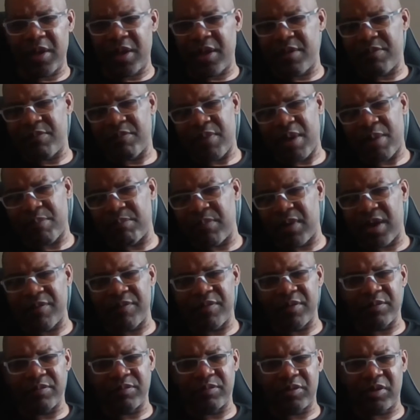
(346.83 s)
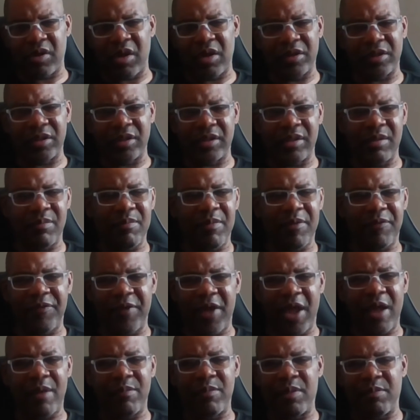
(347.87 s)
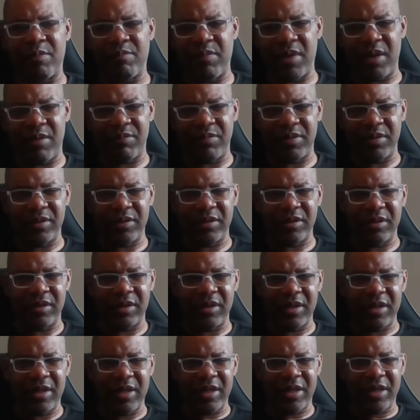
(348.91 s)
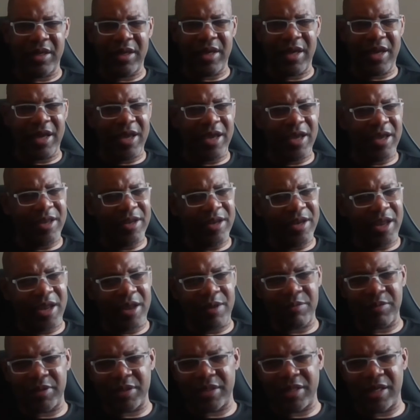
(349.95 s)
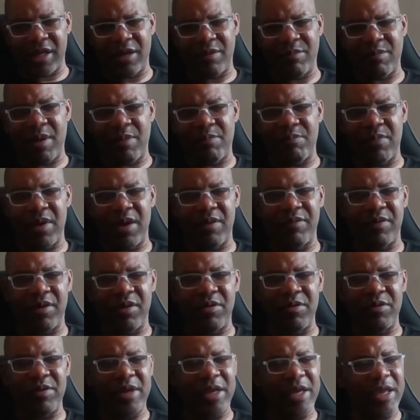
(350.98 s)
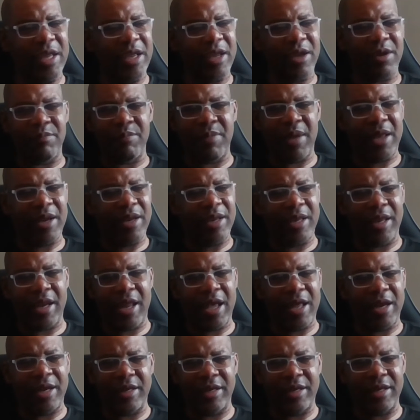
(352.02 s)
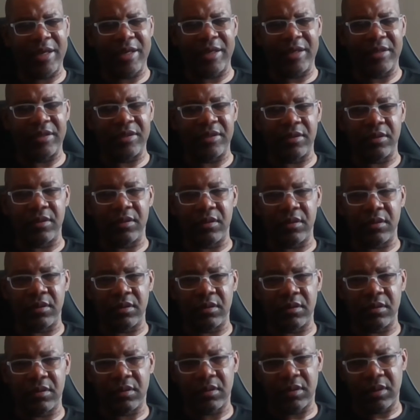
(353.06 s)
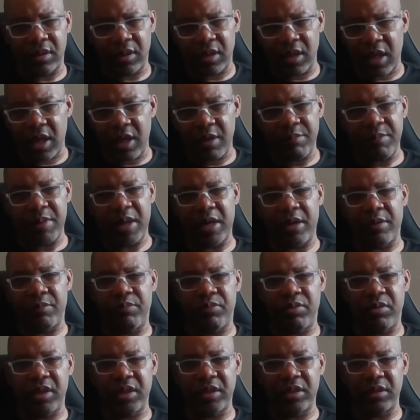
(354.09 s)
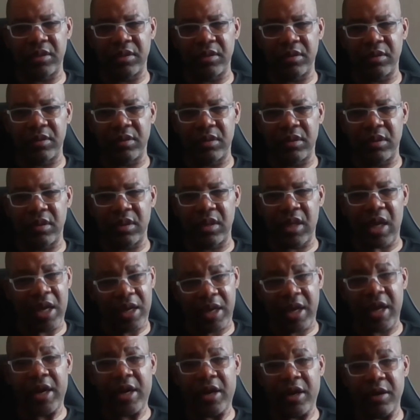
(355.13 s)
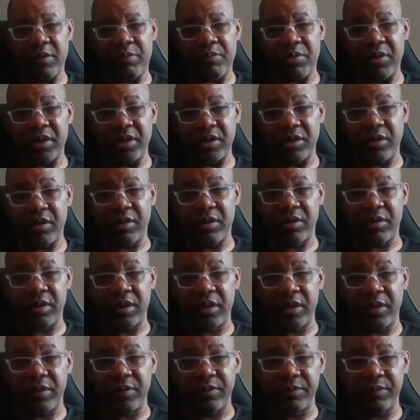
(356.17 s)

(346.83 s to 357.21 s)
even my mother talked to some of my family members and they was telling my mother oh he ain't gonna be able to get out of this i'm out of prison i got out of prison early